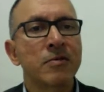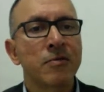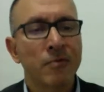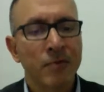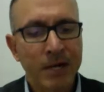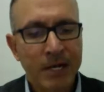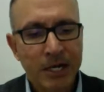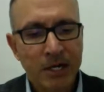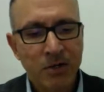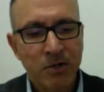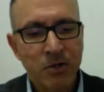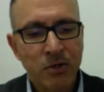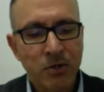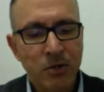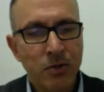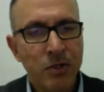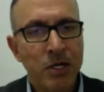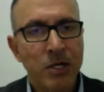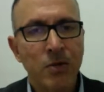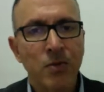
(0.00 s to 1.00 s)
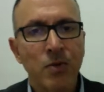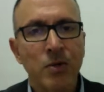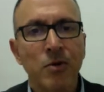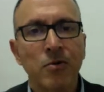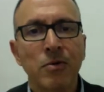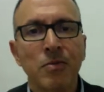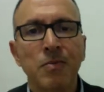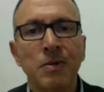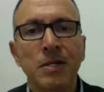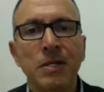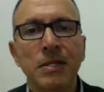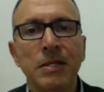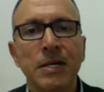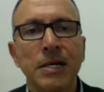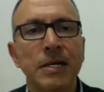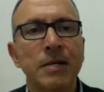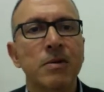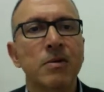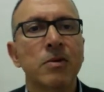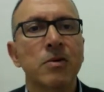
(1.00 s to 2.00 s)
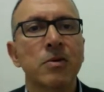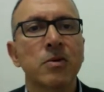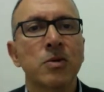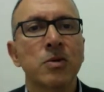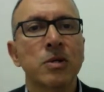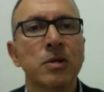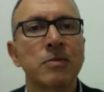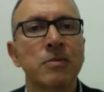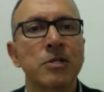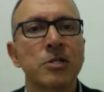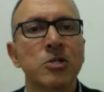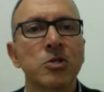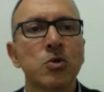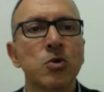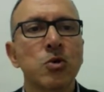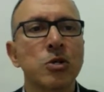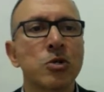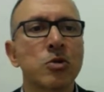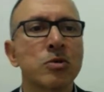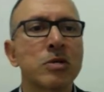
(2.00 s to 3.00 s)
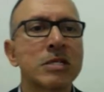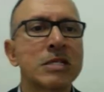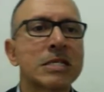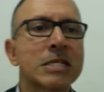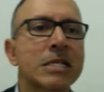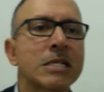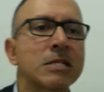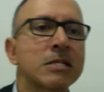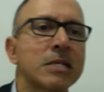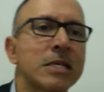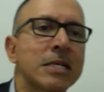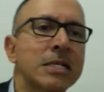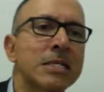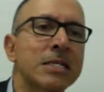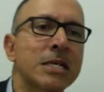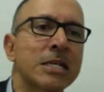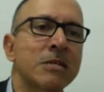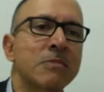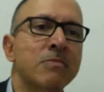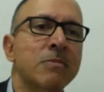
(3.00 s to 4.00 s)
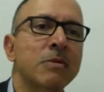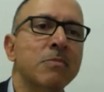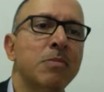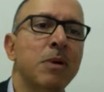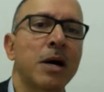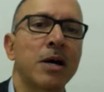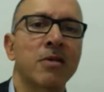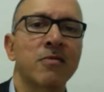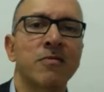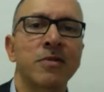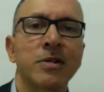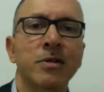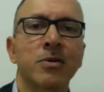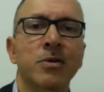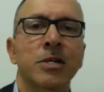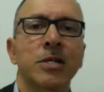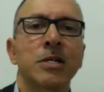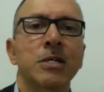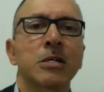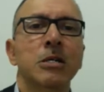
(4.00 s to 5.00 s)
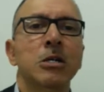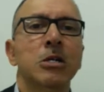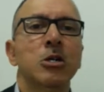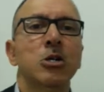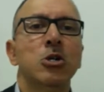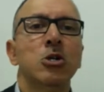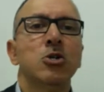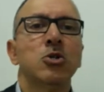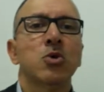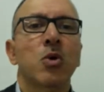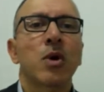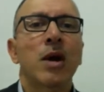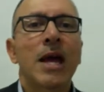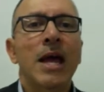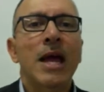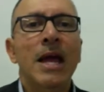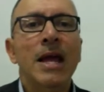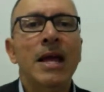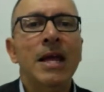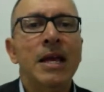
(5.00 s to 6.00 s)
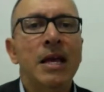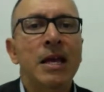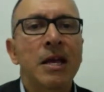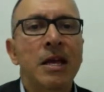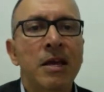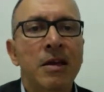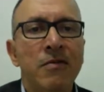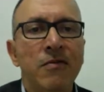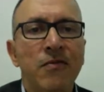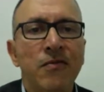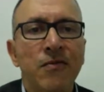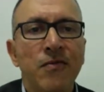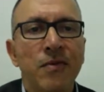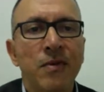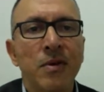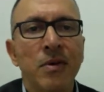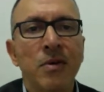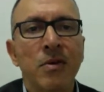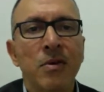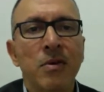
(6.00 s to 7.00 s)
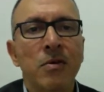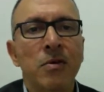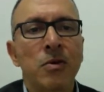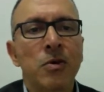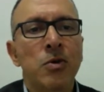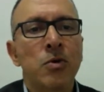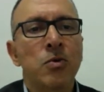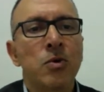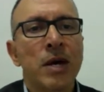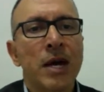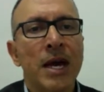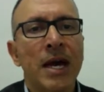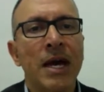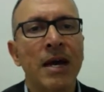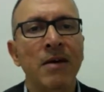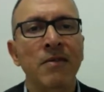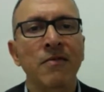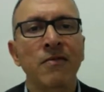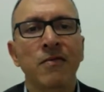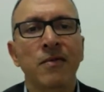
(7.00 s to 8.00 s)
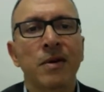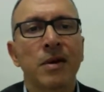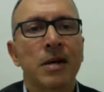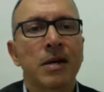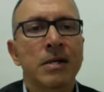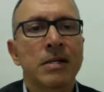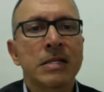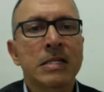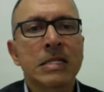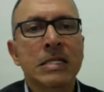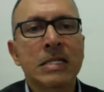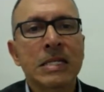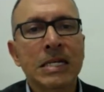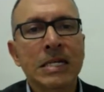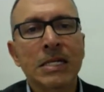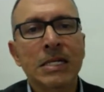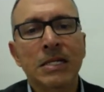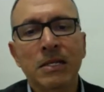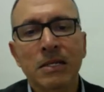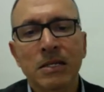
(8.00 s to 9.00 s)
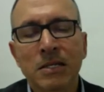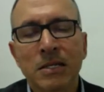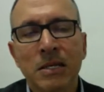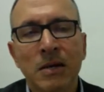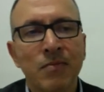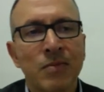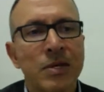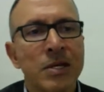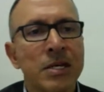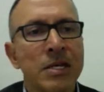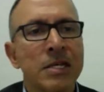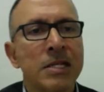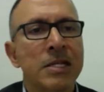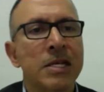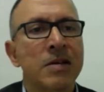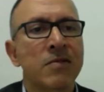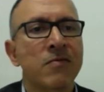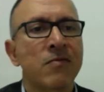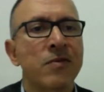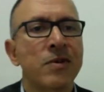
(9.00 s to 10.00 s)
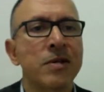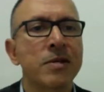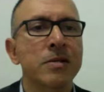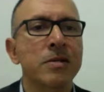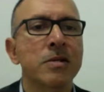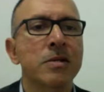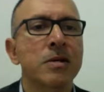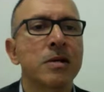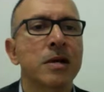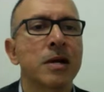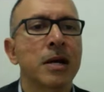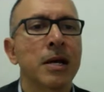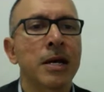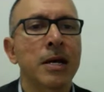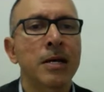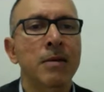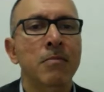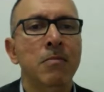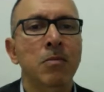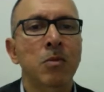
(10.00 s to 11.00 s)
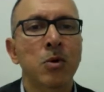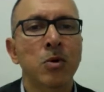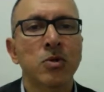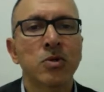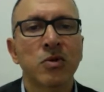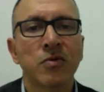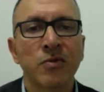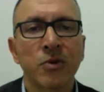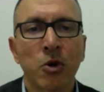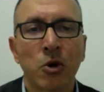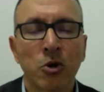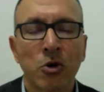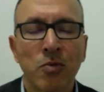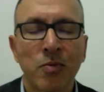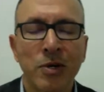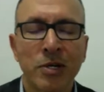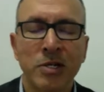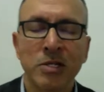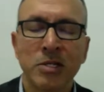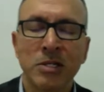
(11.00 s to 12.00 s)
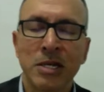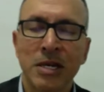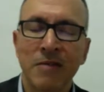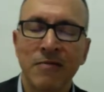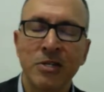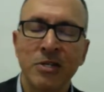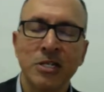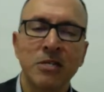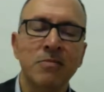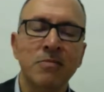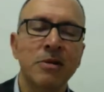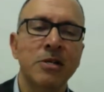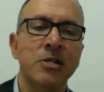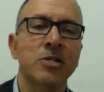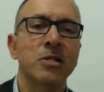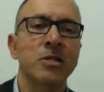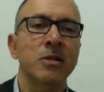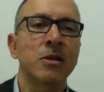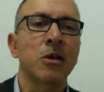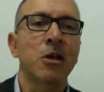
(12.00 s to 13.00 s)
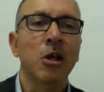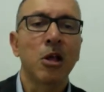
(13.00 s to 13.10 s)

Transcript: read out to you, and I don't want to repeat that. So let me just go into the skills assessment part of it, okay? So if you have studied something in that field, and most of the occupations that I've just mentioned,